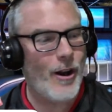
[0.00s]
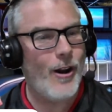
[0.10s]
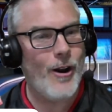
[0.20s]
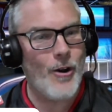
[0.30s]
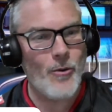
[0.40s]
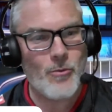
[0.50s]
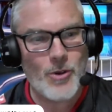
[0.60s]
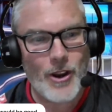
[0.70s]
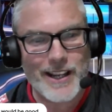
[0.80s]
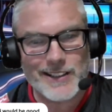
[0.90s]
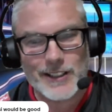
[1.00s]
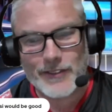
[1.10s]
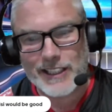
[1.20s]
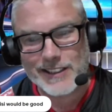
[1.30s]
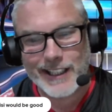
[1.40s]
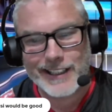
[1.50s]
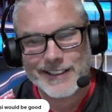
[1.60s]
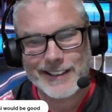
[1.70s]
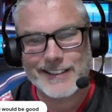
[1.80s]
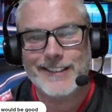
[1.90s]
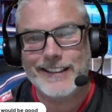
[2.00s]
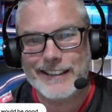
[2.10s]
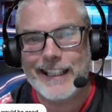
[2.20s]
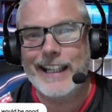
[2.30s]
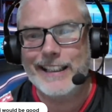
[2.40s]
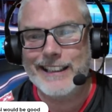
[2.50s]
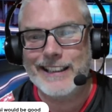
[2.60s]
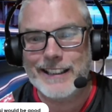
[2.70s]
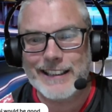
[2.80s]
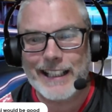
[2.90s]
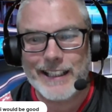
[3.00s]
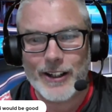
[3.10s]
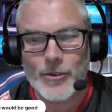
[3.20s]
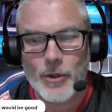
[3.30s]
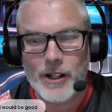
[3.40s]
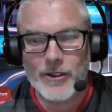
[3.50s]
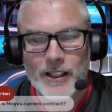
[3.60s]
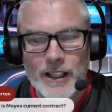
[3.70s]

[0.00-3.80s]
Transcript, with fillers: oh, nineteen seventy-six, and it's like, yeah, it didn't exactly go well.